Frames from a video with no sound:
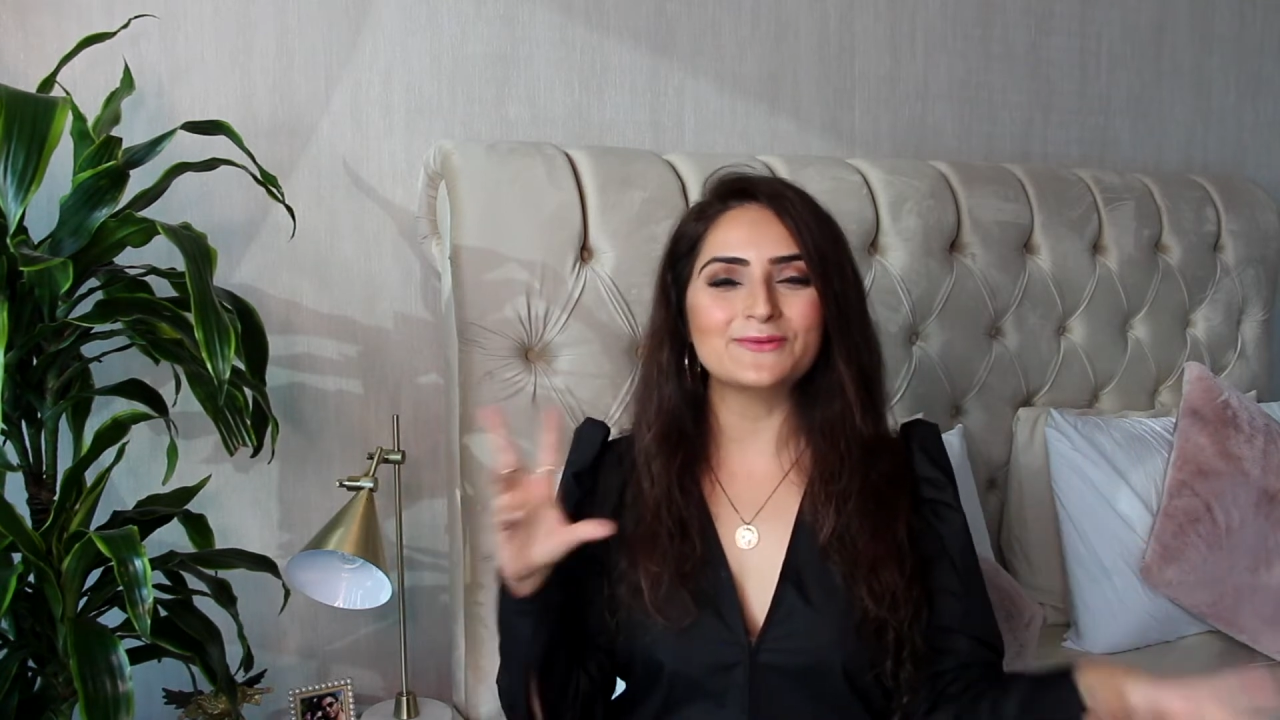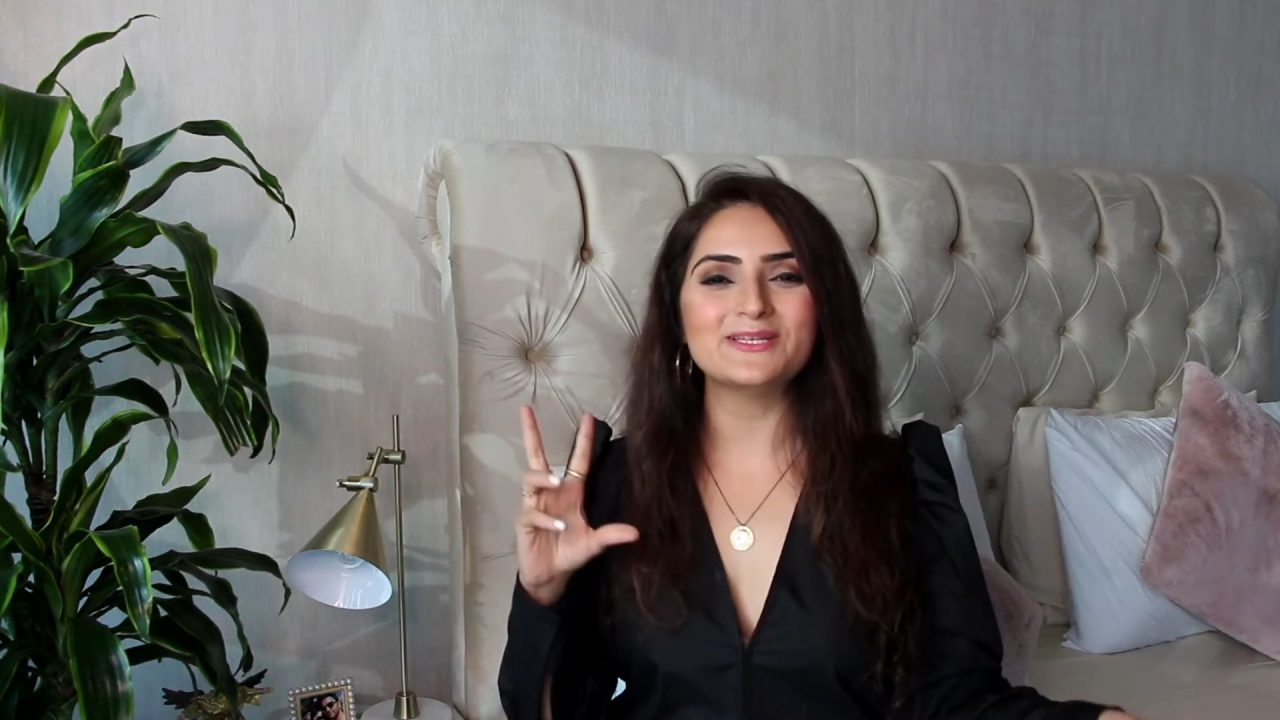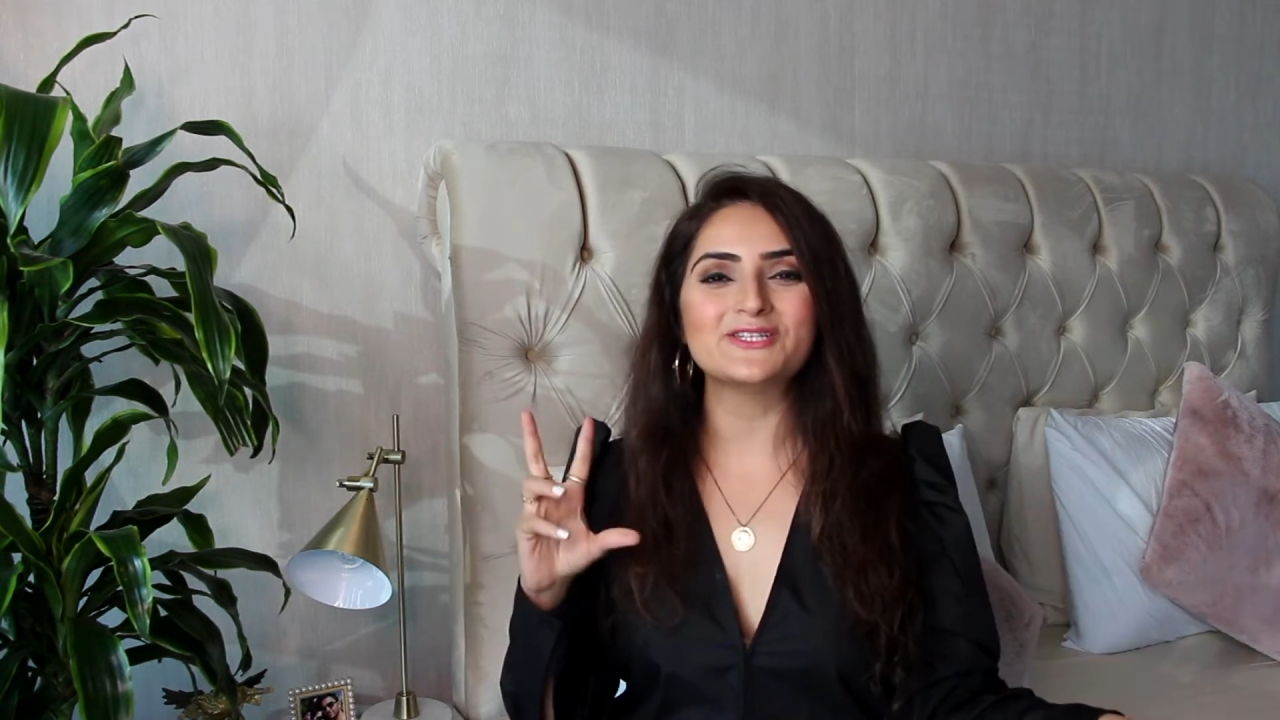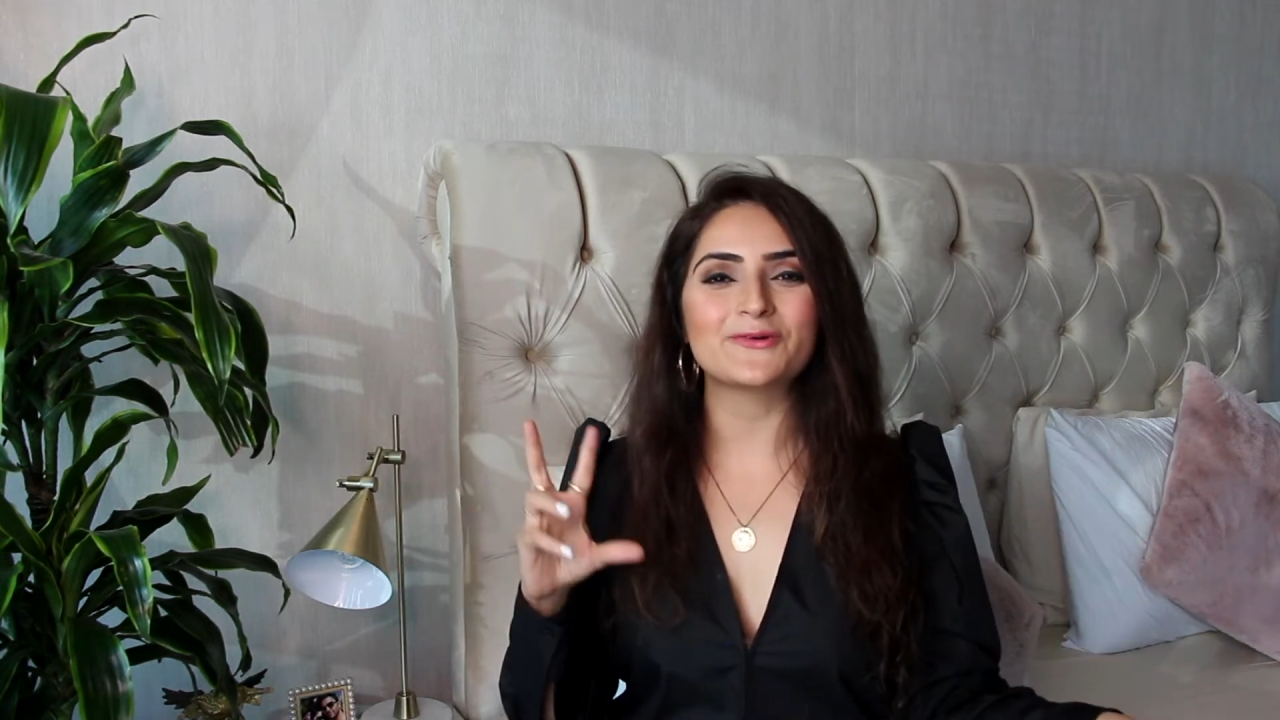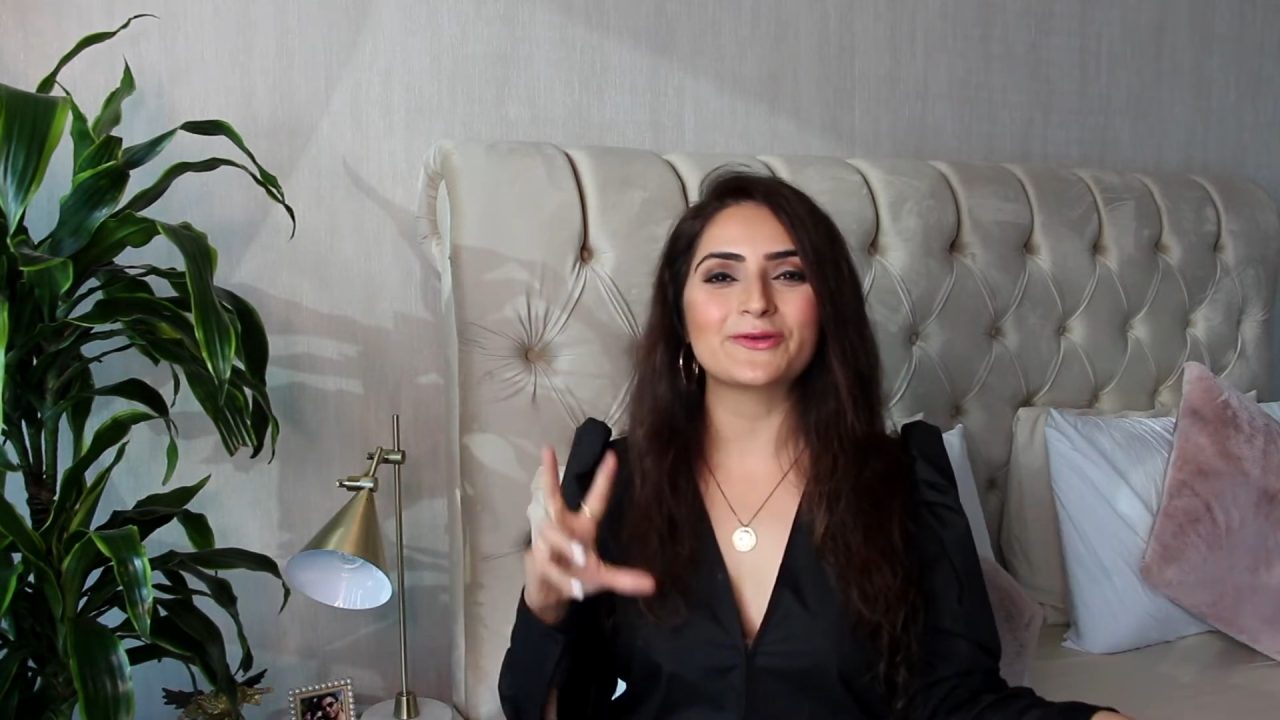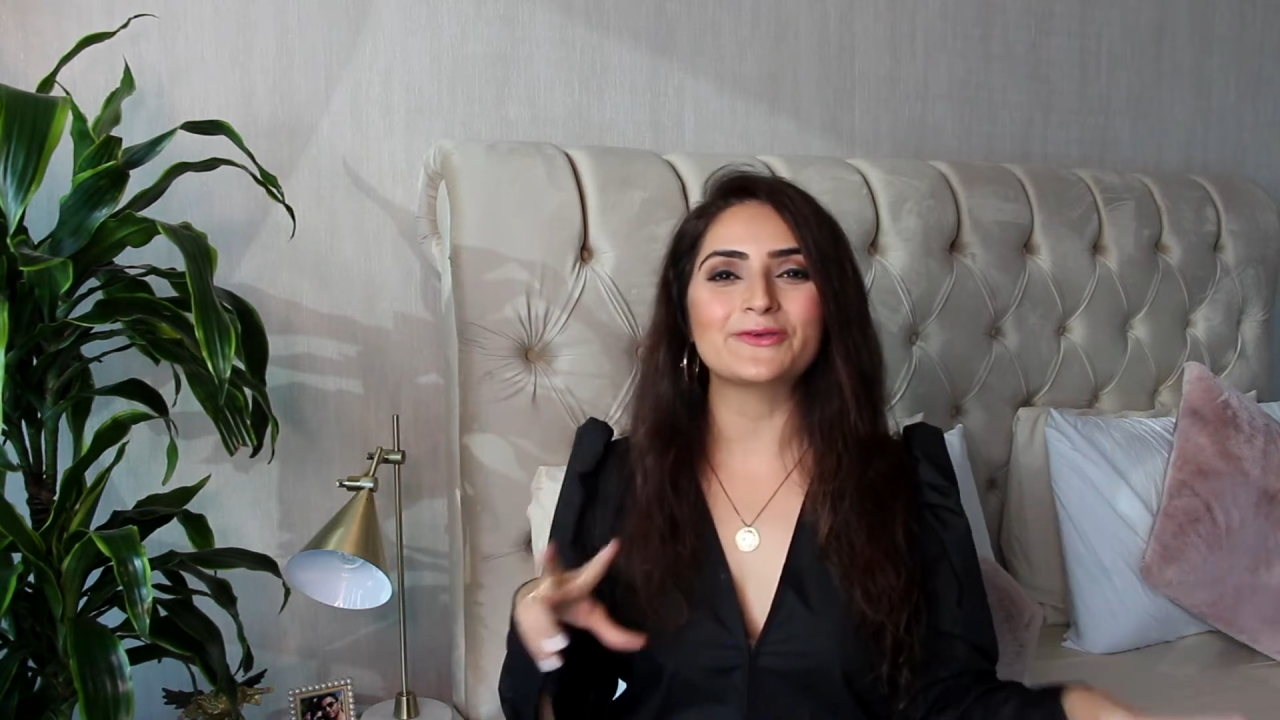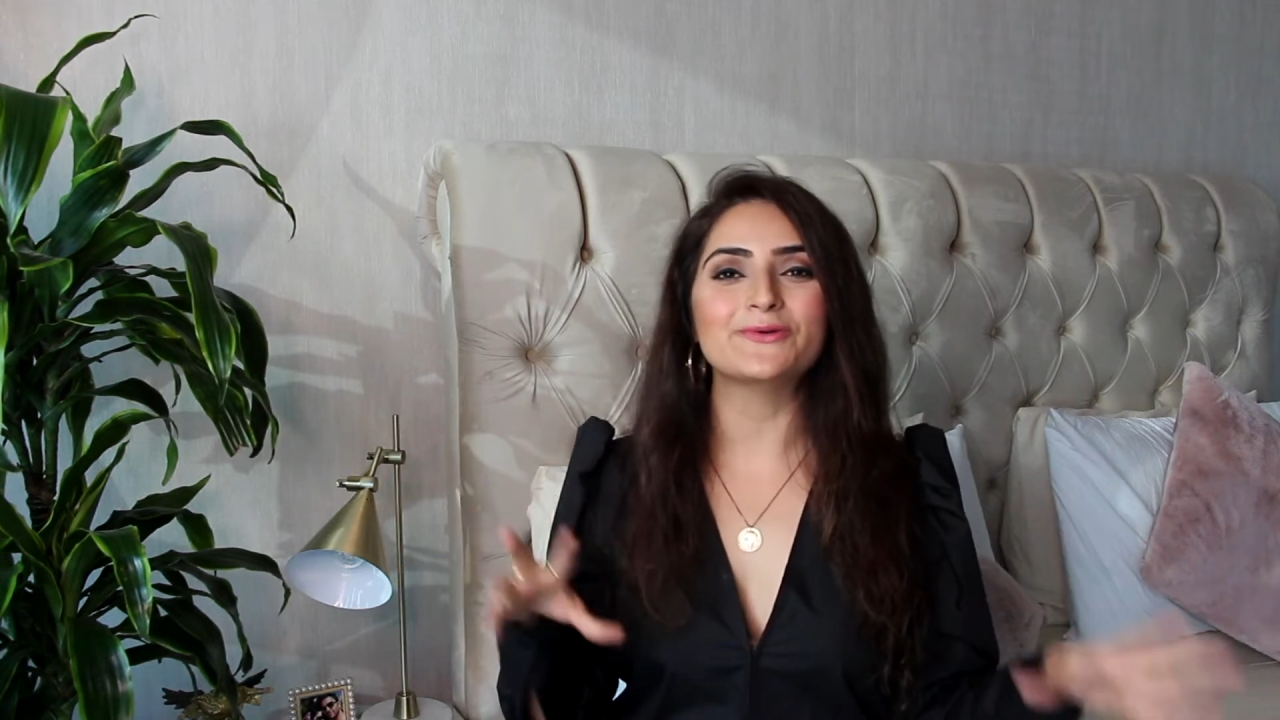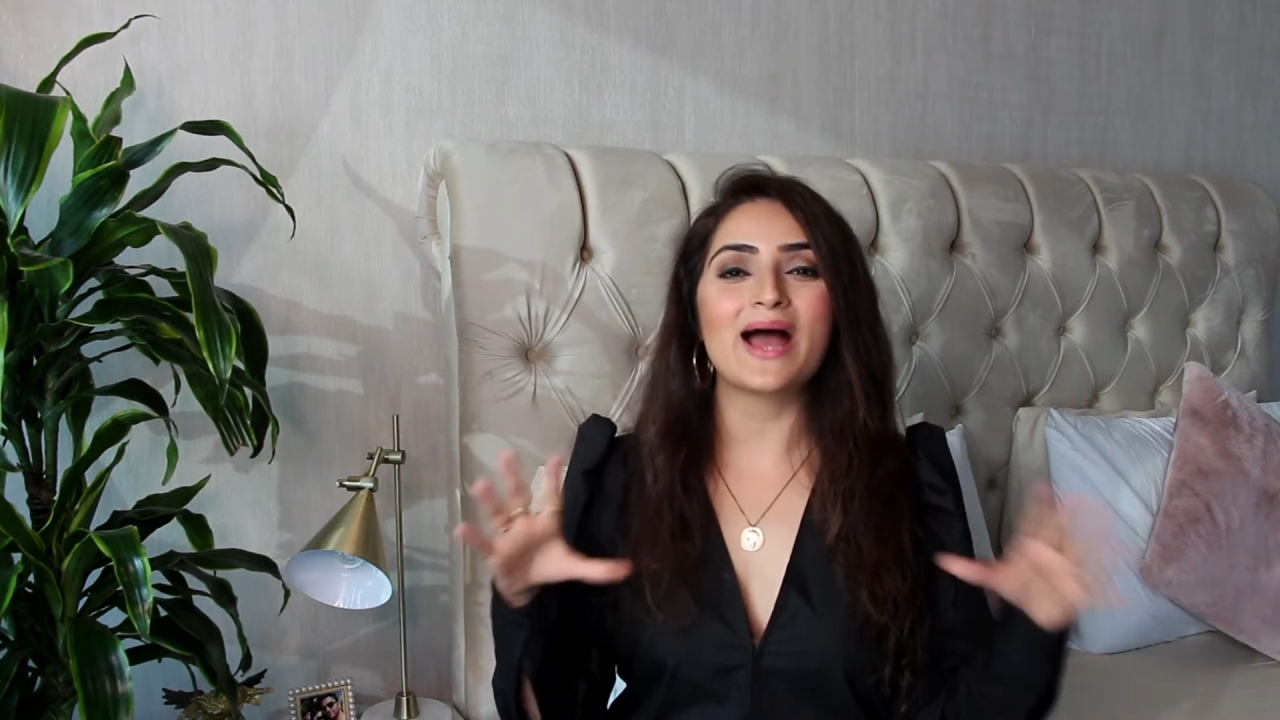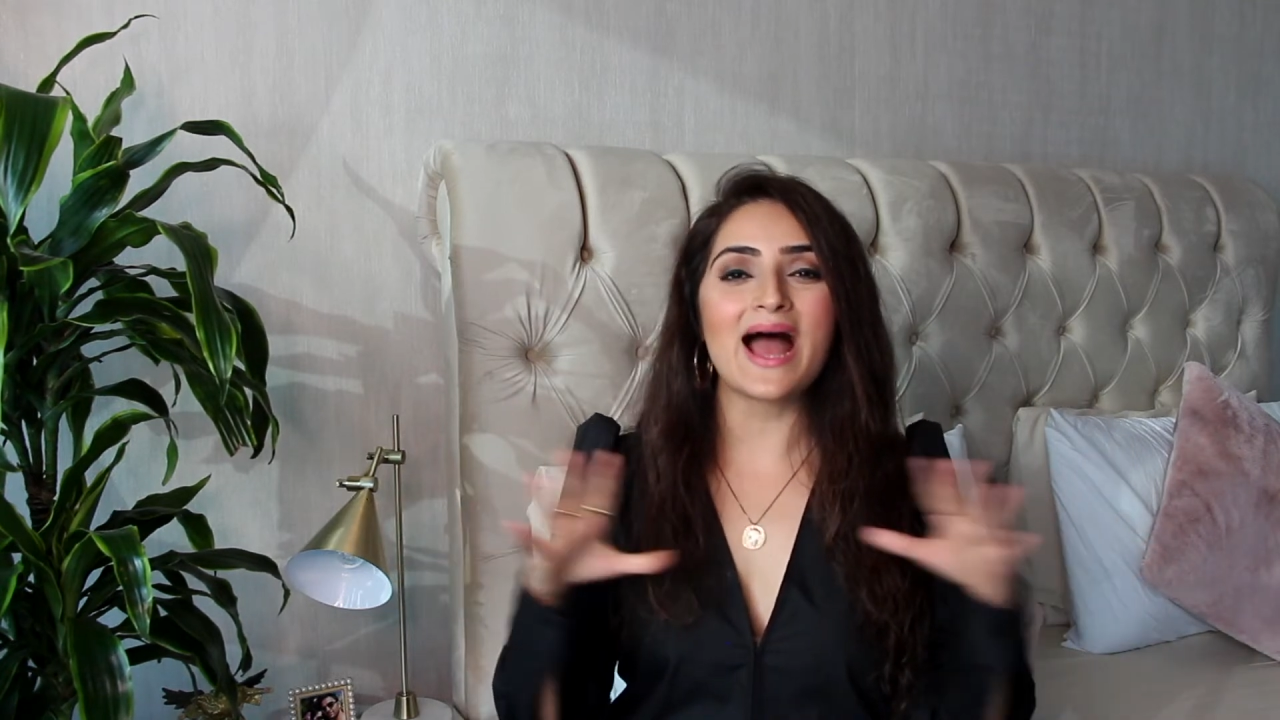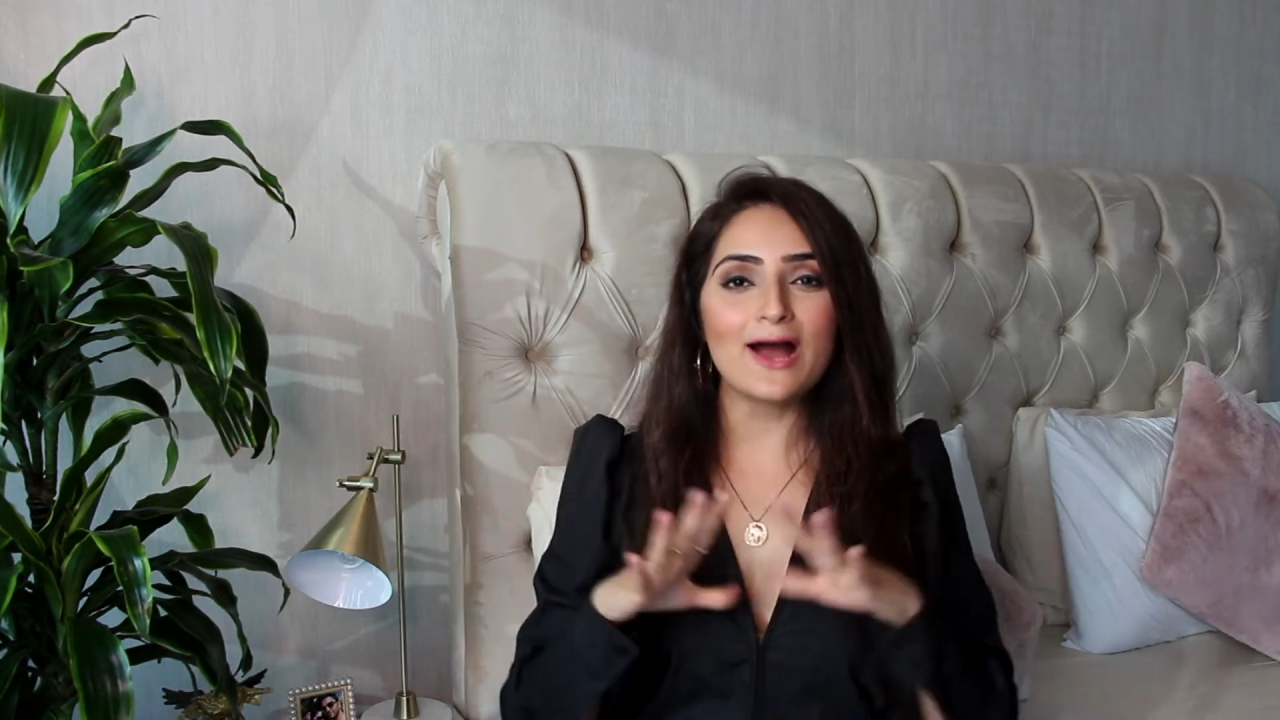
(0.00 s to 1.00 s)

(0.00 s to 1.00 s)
to be showing you